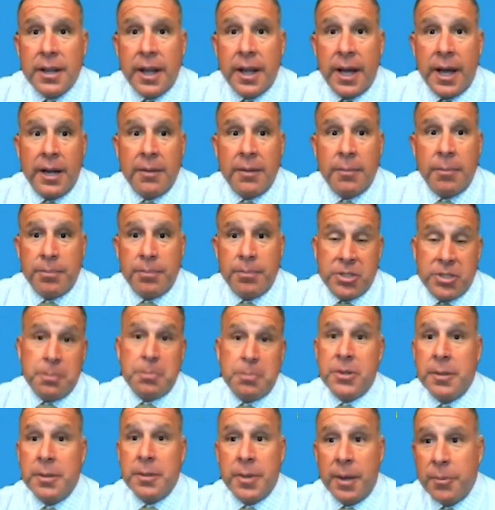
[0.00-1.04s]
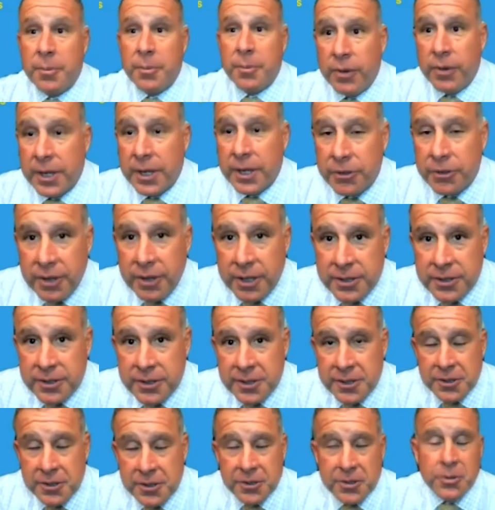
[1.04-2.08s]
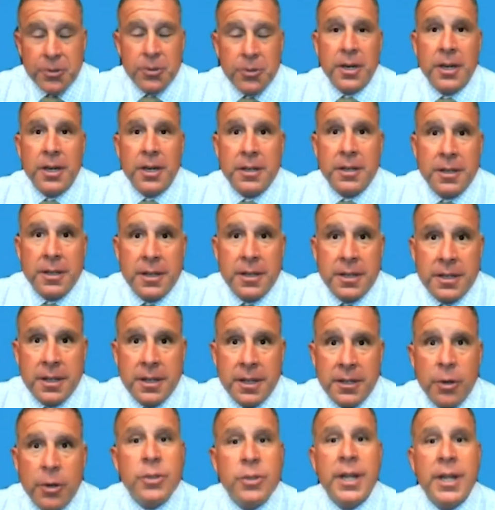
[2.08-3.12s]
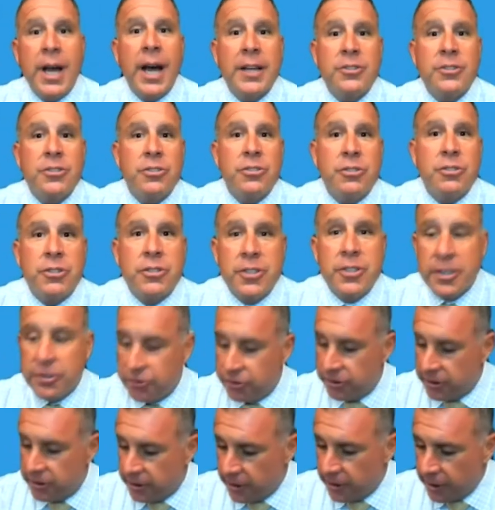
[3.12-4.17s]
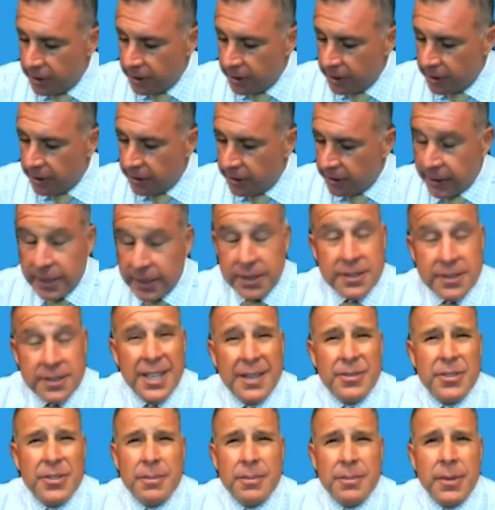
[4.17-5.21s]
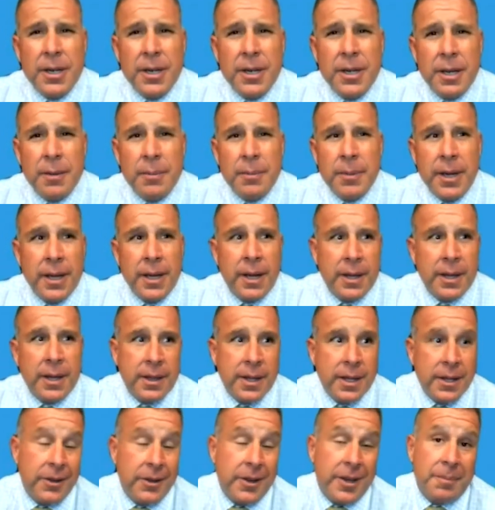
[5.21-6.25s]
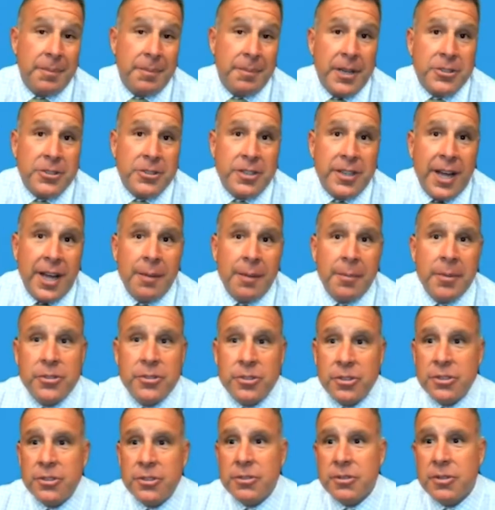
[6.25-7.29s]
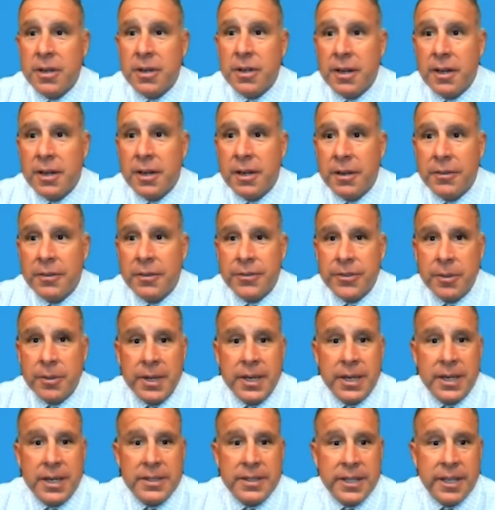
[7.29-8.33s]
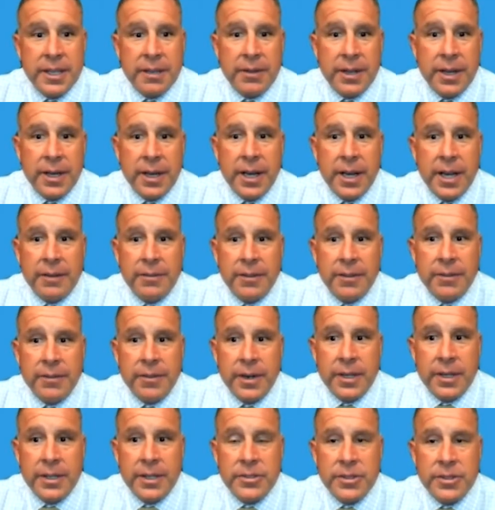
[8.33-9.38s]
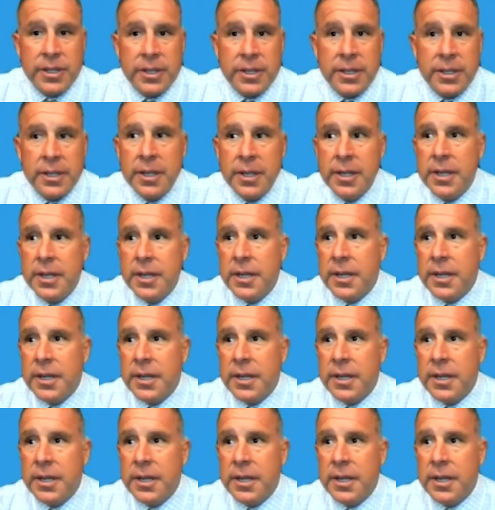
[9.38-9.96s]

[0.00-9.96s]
that simply by moving a trust into a no tax jurisdiction, you can save some money? I mean, I think you can measure damages if somebody doesn't give that kind of advice. And